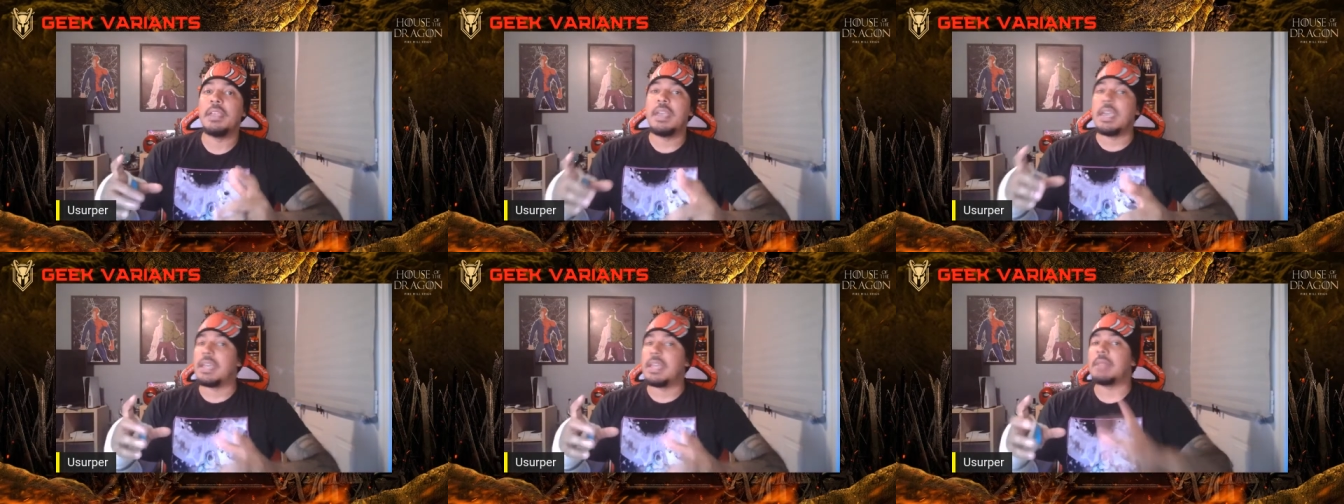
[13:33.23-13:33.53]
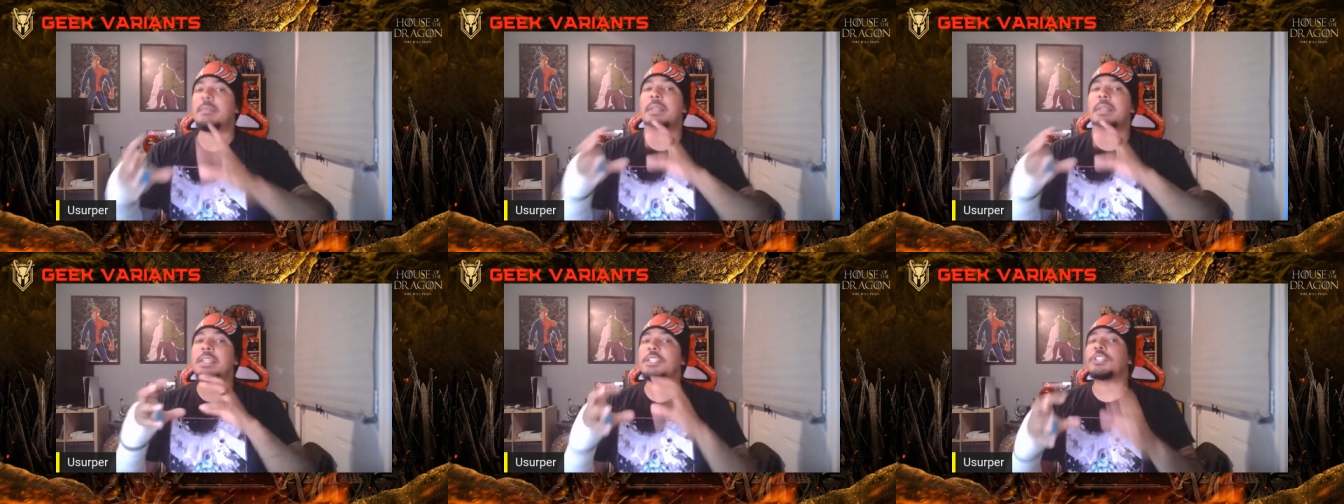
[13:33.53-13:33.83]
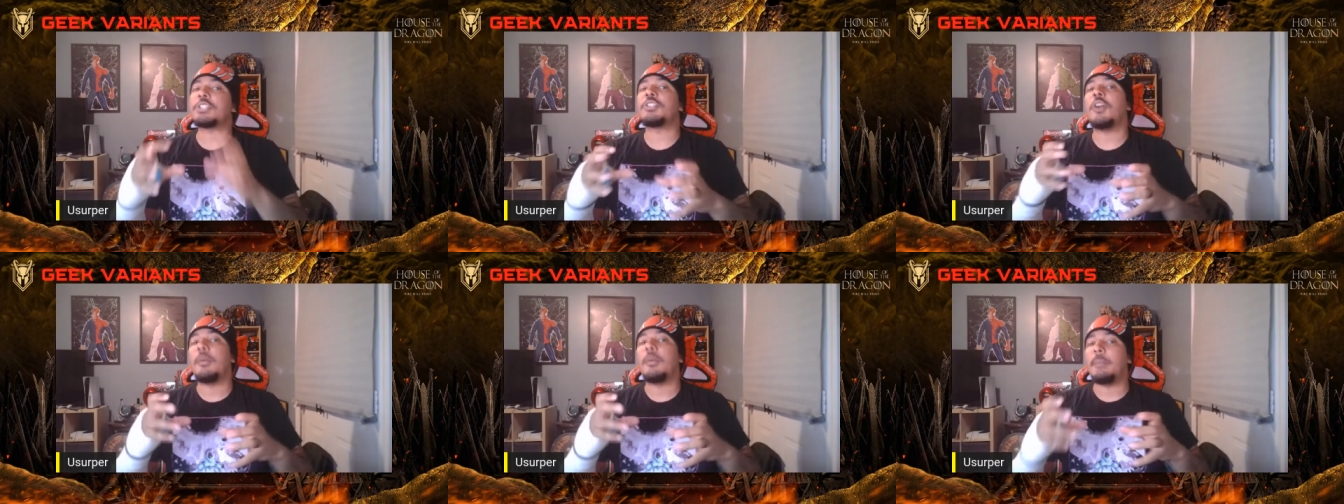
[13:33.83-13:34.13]
And I'm not
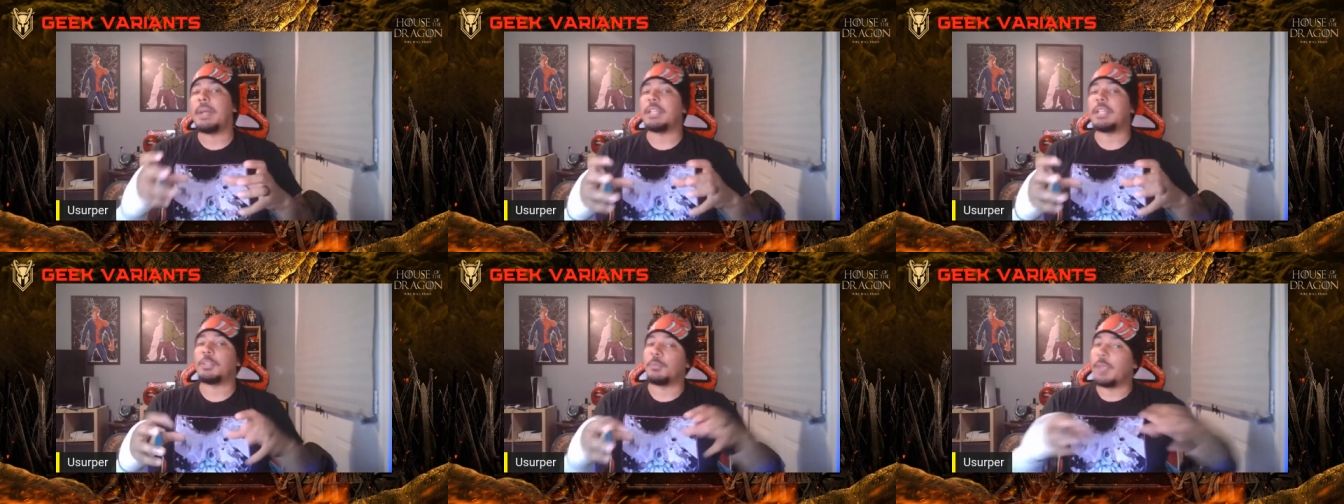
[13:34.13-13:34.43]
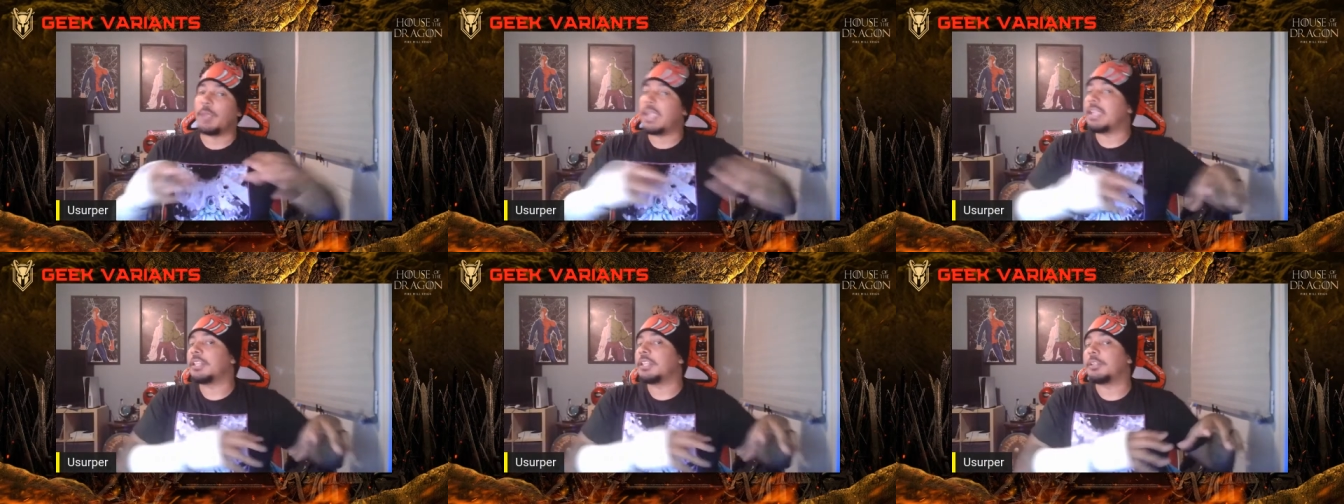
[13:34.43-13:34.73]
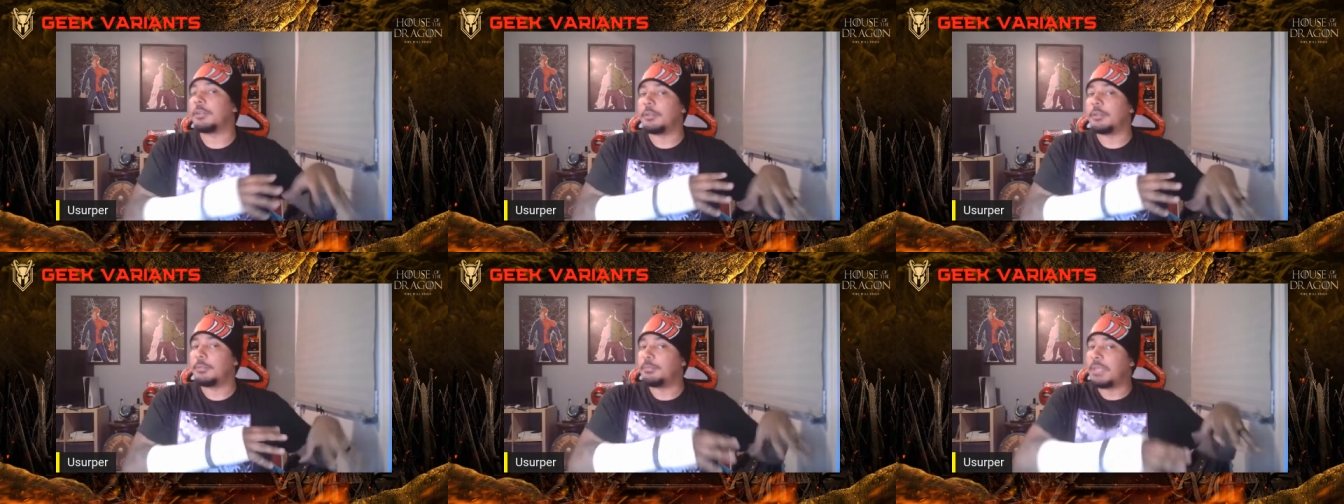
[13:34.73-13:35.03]
just talking about the
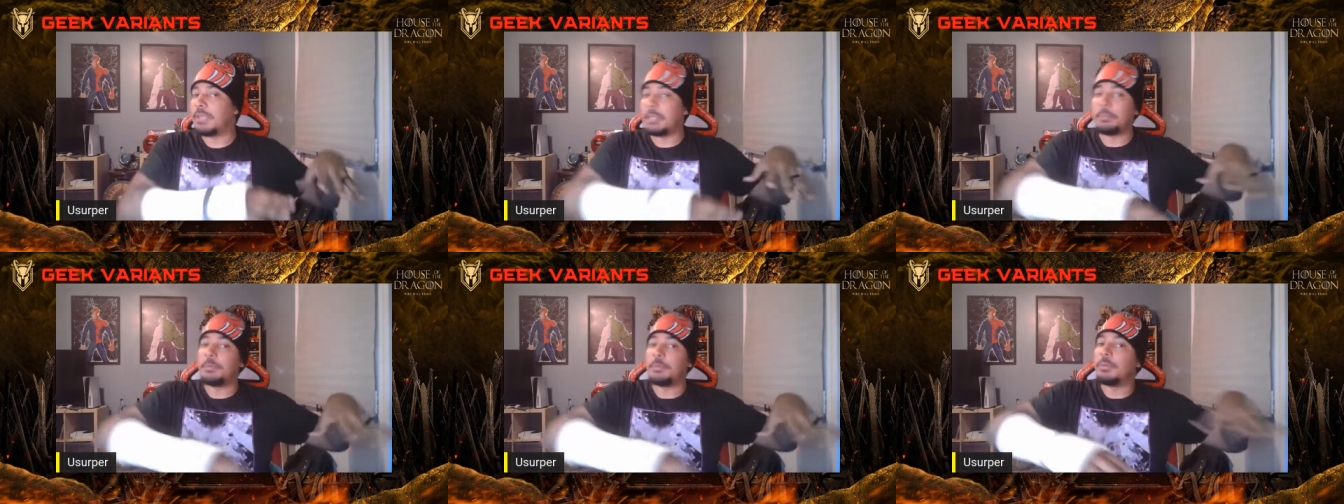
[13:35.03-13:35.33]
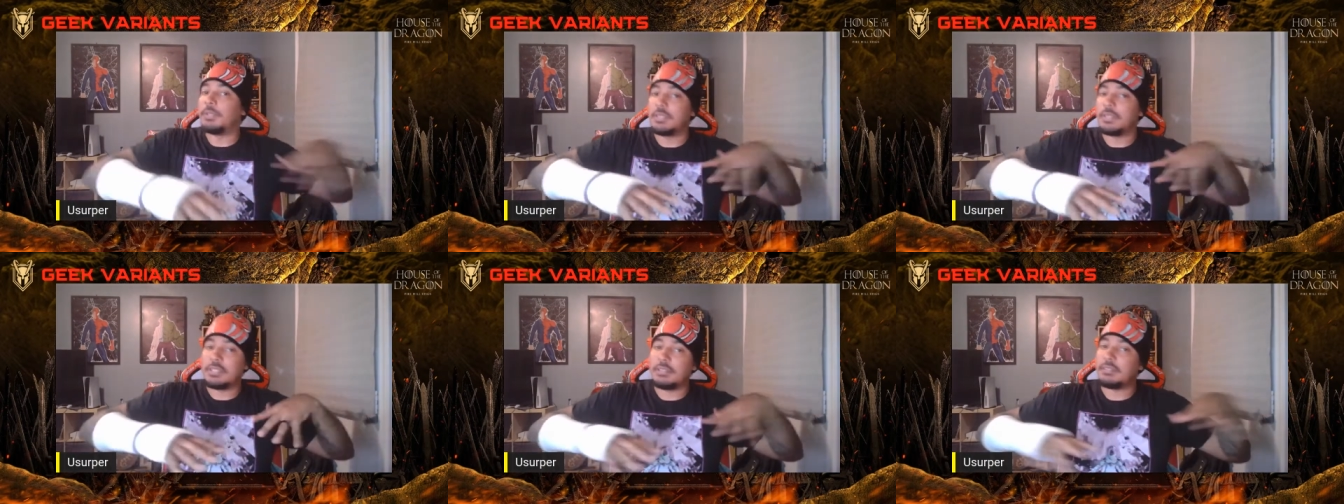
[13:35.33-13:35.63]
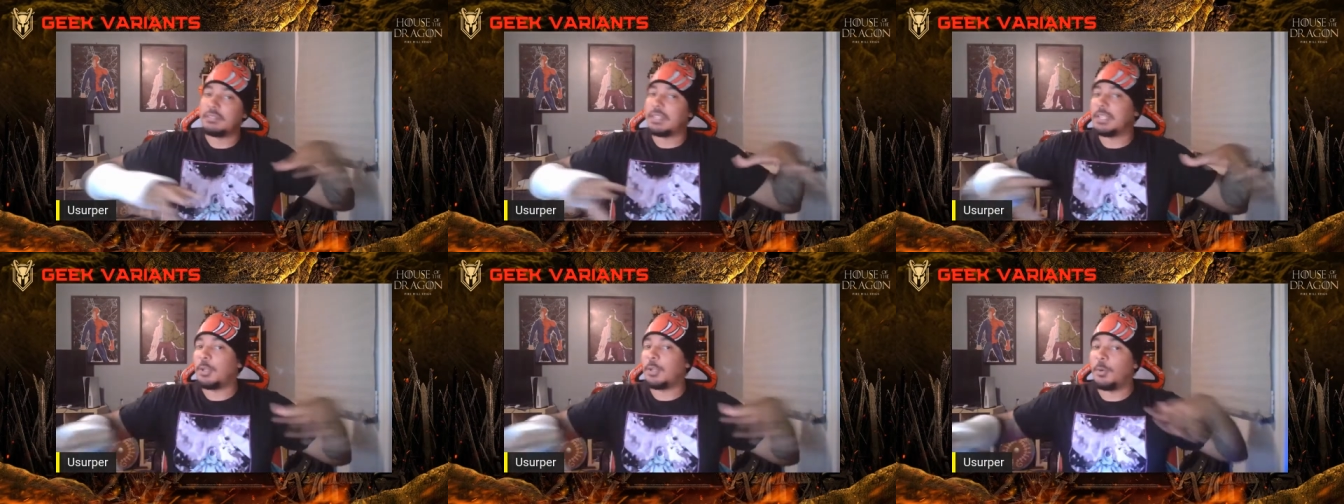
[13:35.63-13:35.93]
regular people and
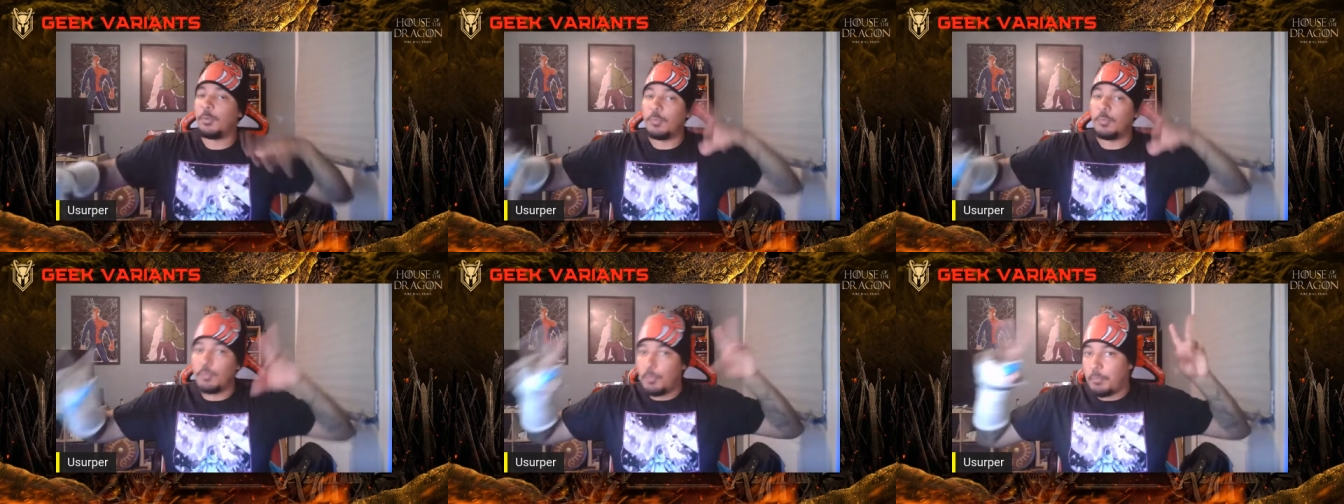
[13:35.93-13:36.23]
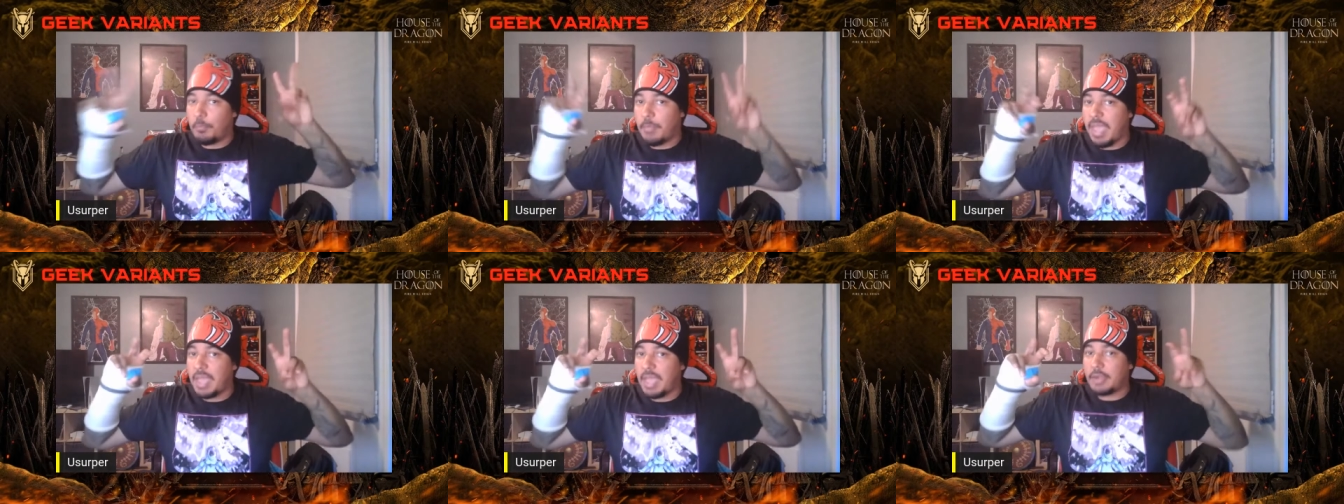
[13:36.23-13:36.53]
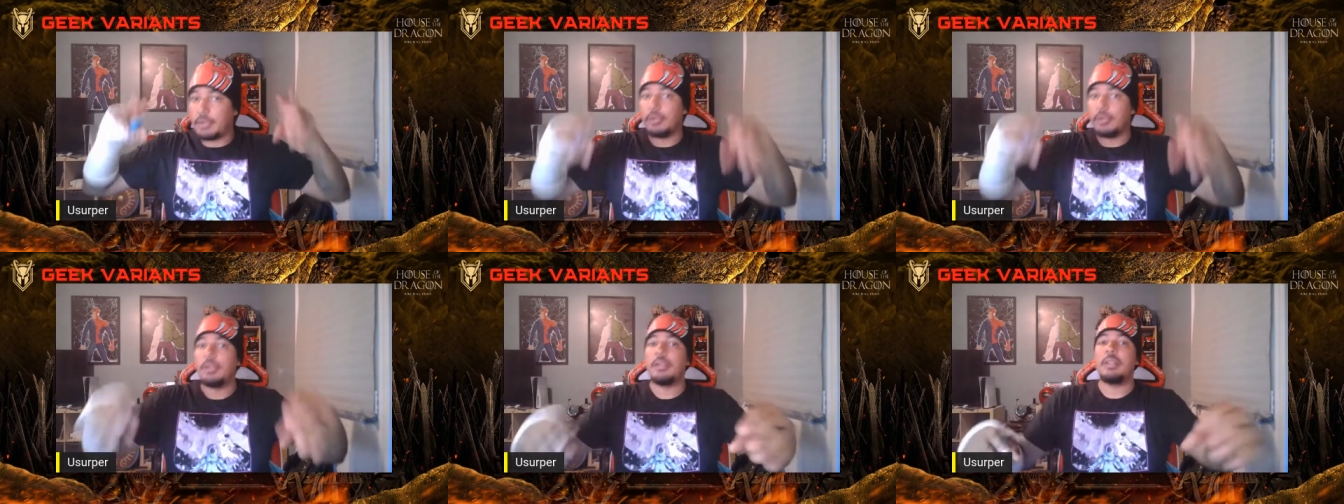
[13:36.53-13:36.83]
stuff that don't
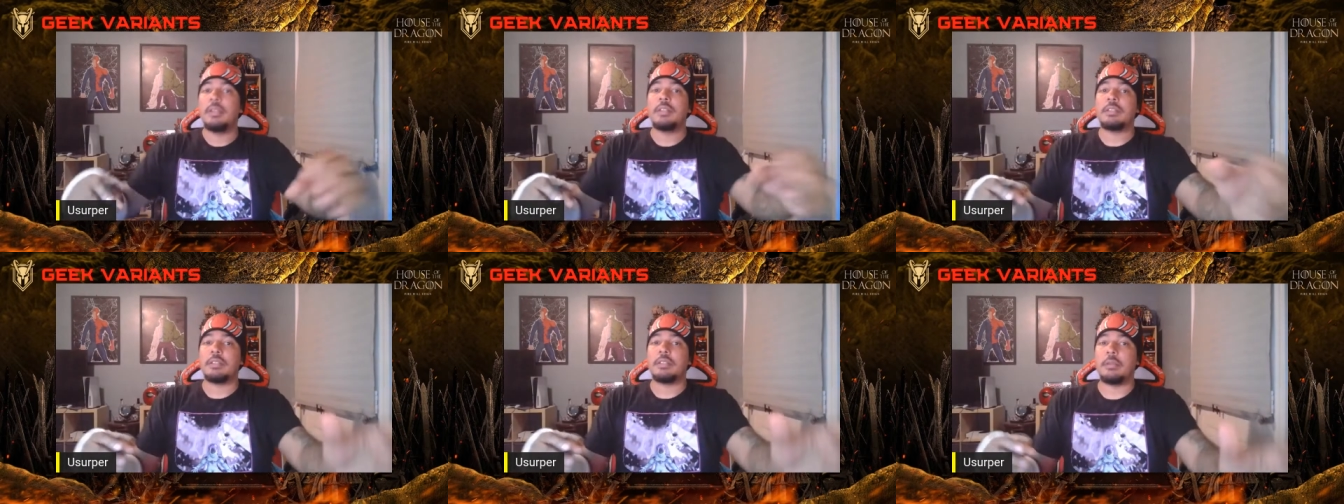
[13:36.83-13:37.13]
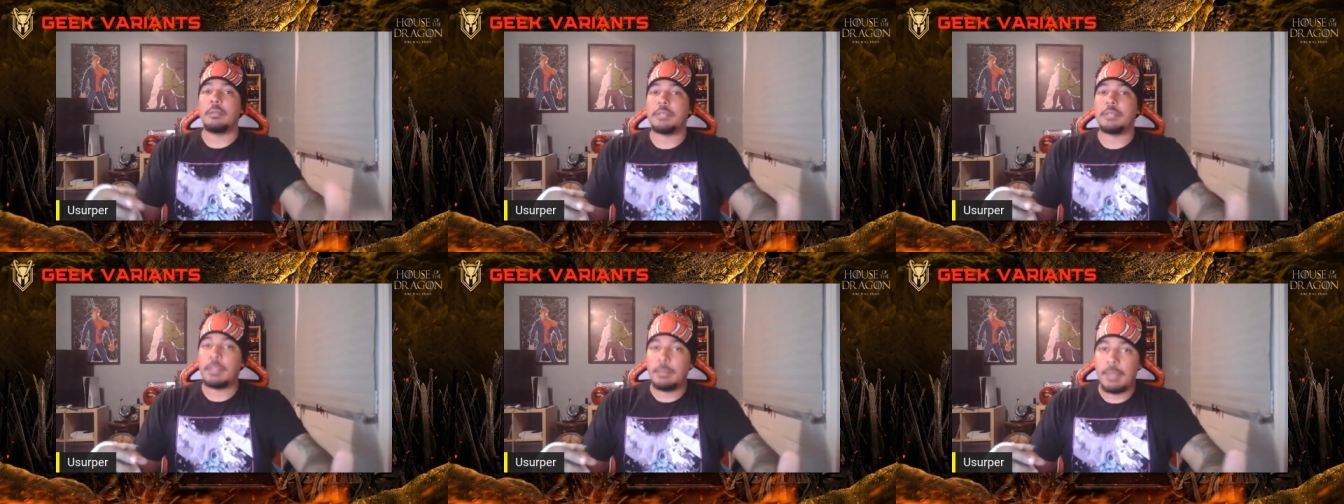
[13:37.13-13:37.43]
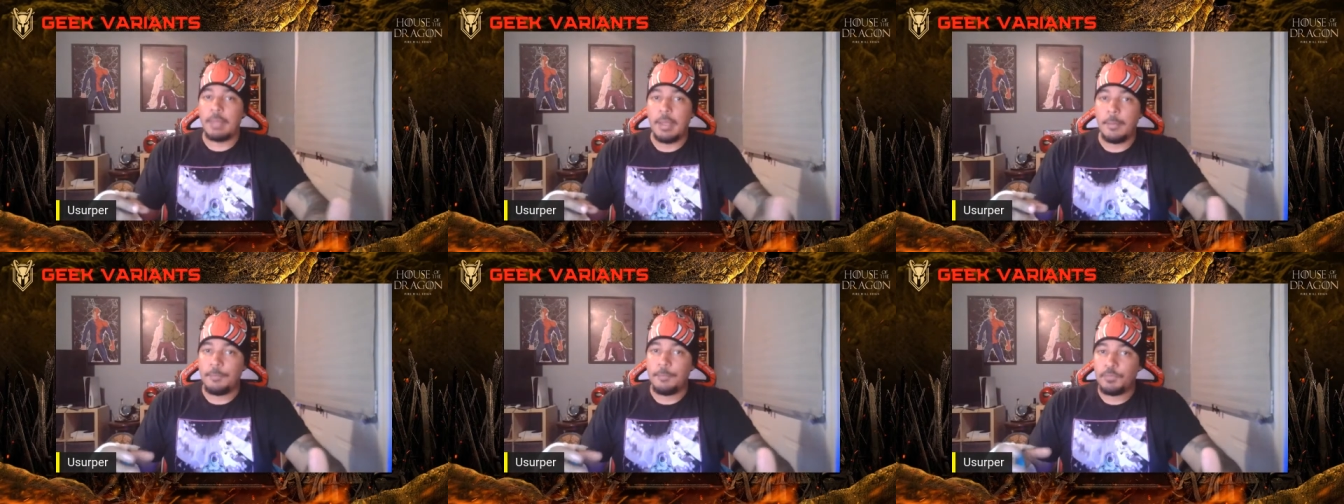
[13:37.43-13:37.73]
matter. I'm talking
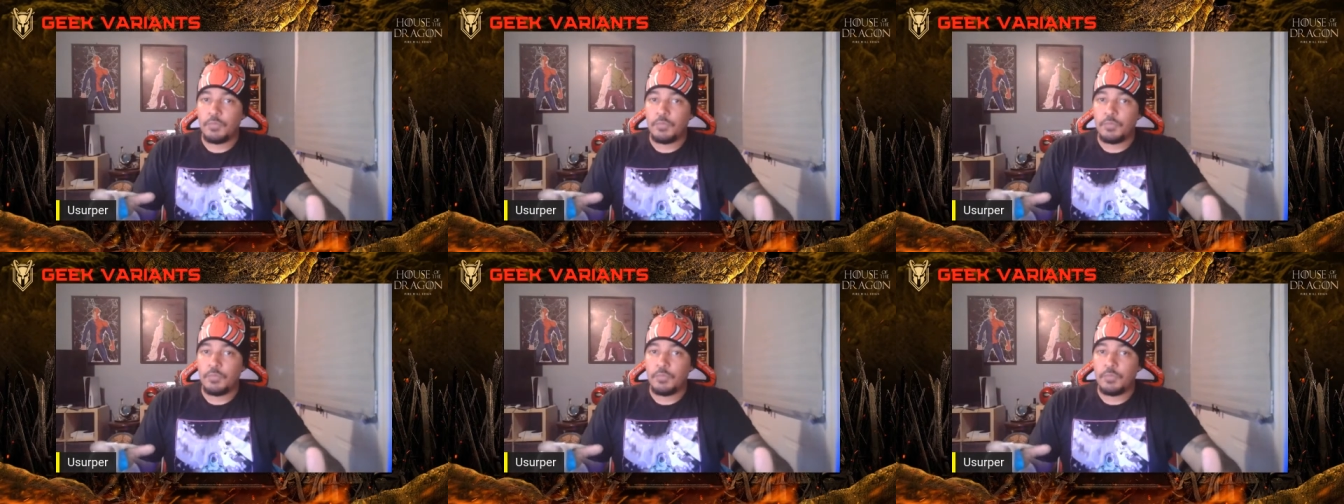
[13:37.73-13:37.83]
about